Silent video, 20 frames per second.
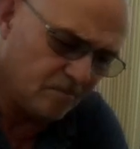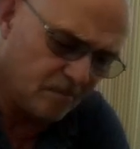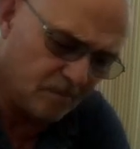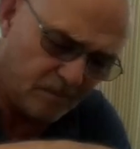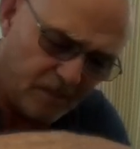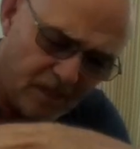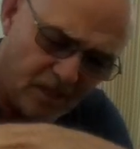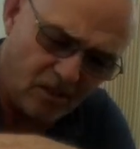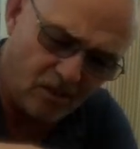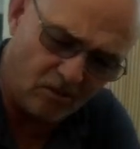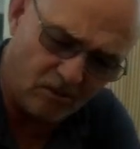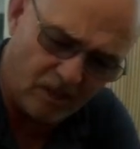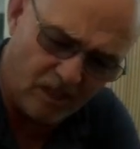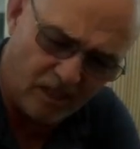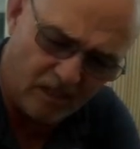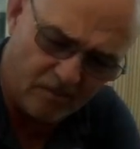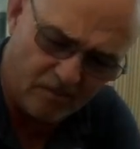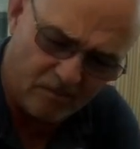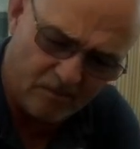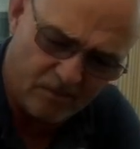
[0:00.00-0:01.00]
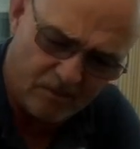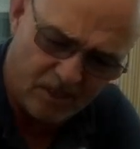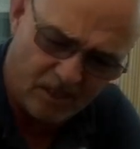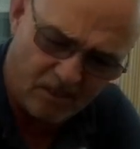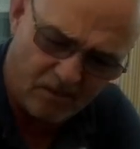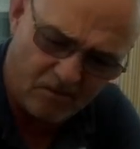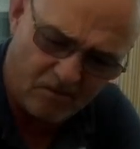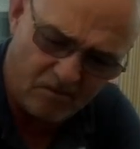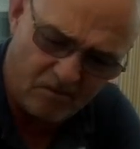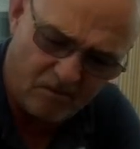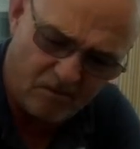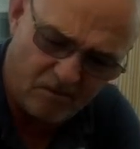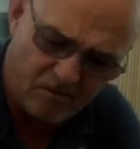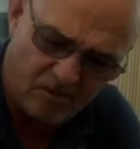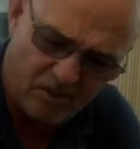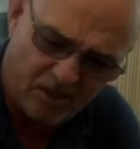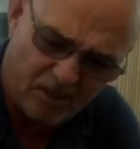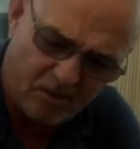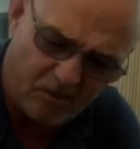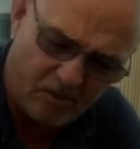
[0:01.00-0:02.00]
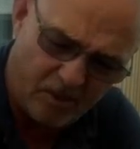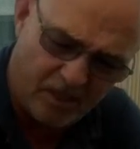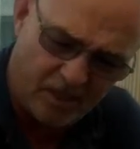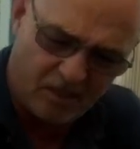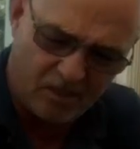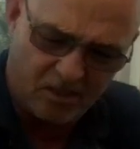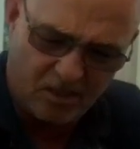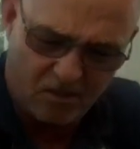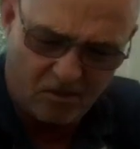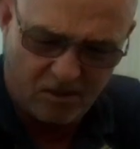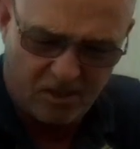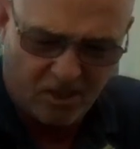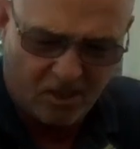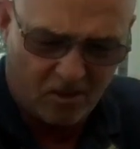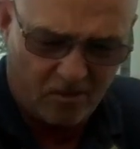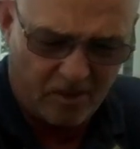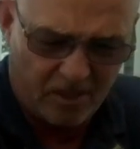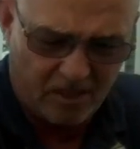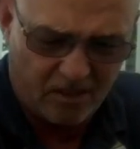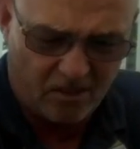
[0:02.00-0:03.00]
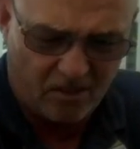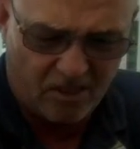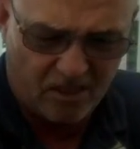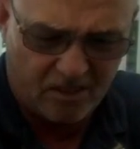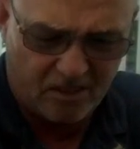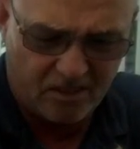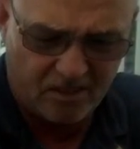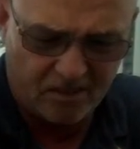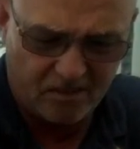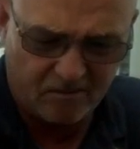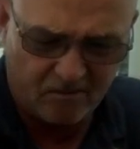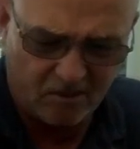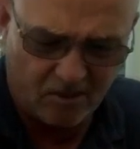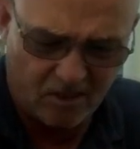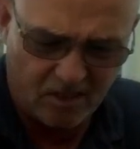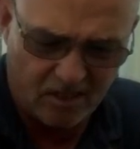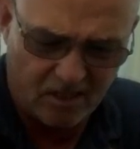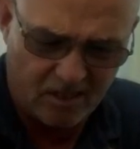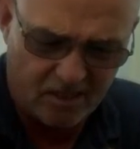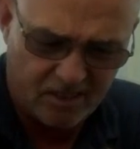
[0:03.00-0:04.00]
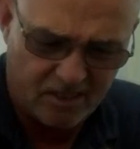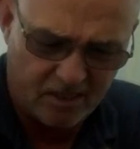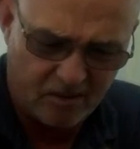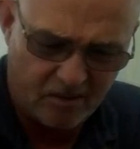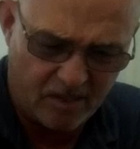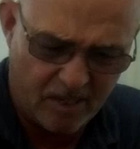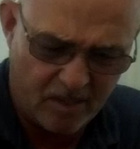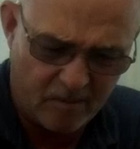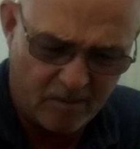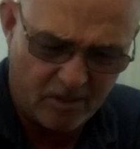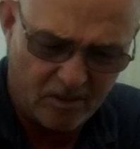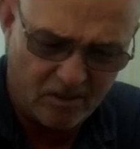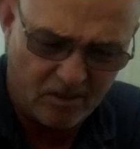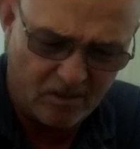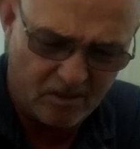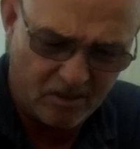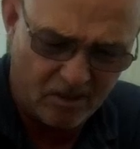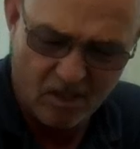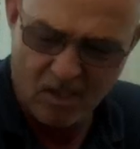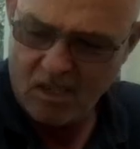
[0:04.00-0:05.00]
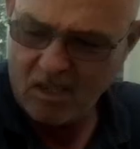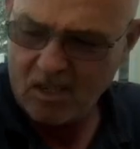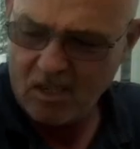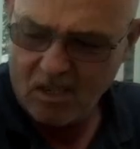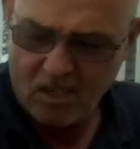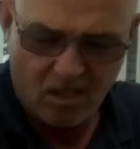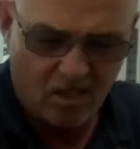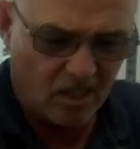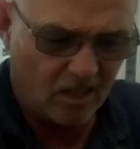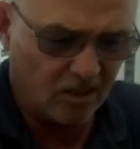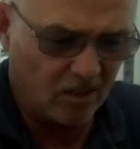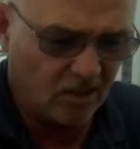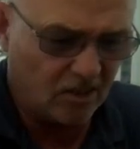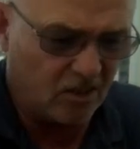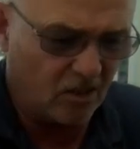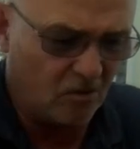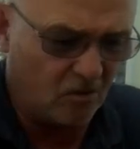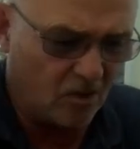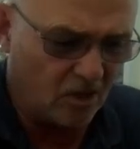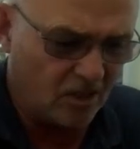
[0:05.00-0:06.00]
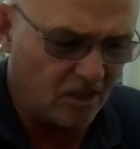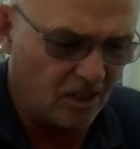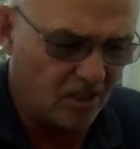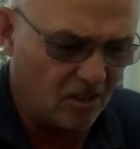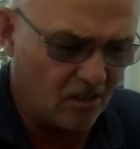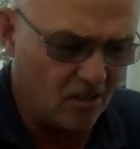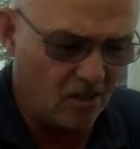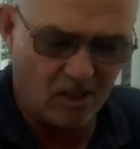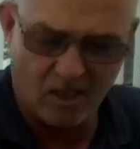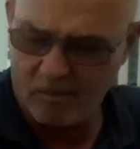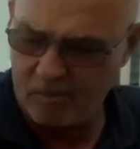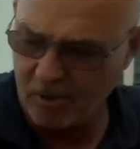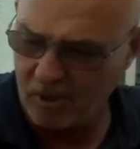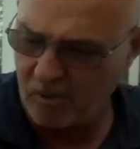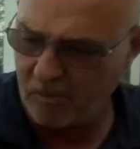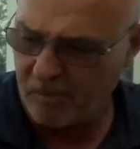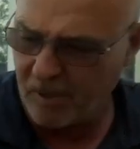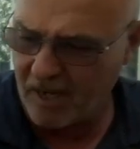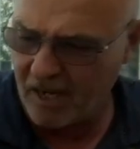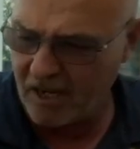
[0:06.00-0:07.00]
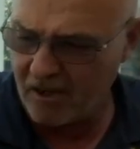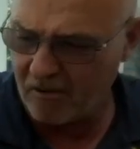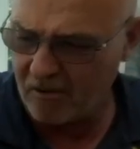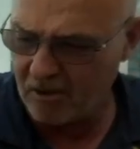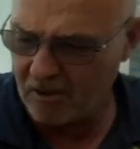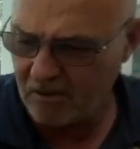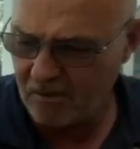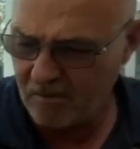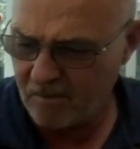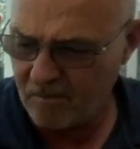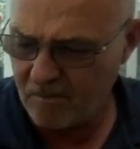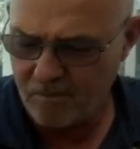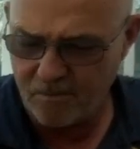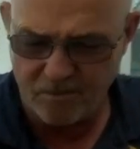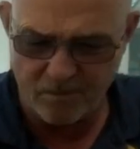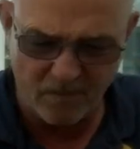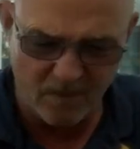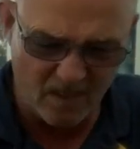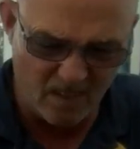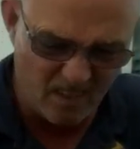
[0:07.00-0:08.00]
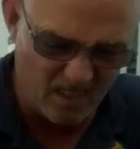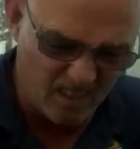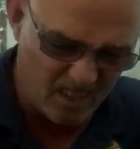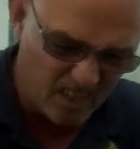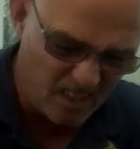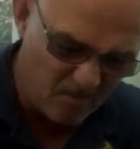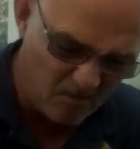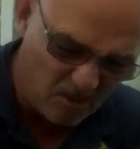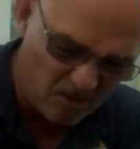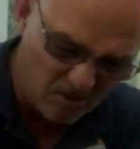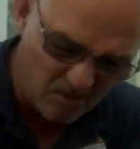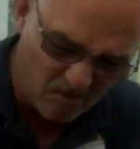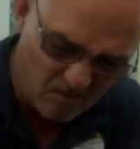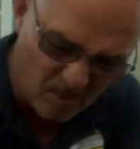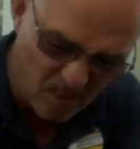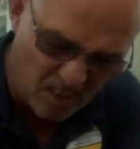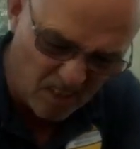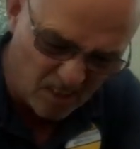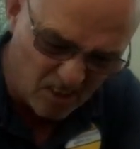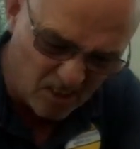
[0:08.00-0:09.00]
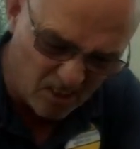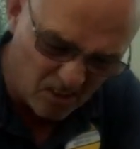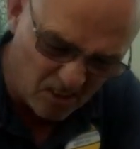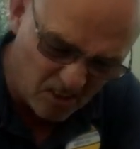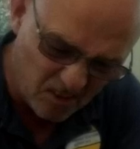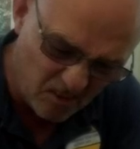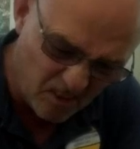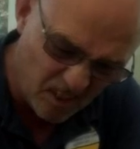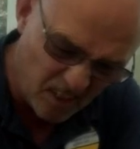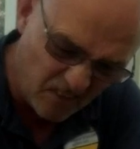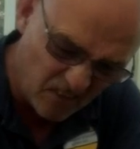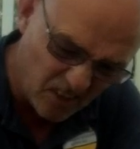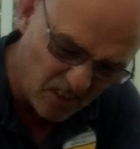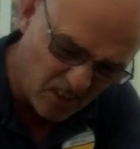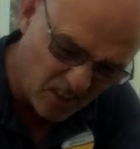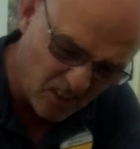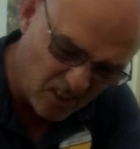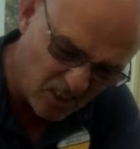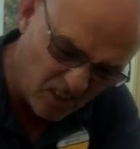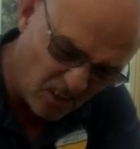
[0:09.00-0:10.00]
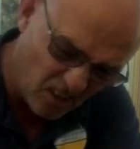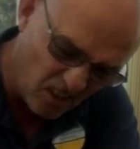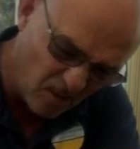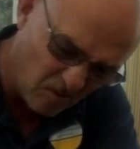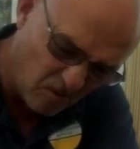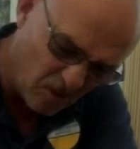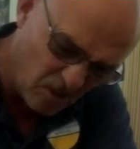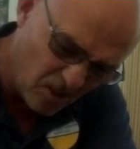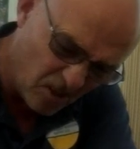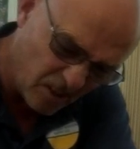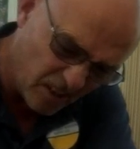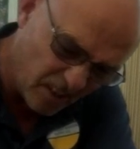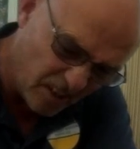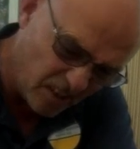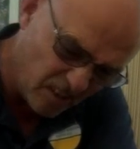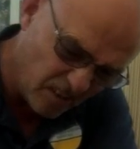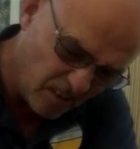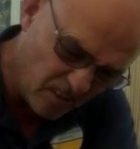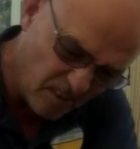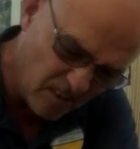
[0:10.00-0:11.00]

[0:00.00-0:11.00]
a bit longer, so see what we can do, shall we, guys? Right, let's see what happens. I'm going to do what I did earlier, put the power on, and then it should either just start working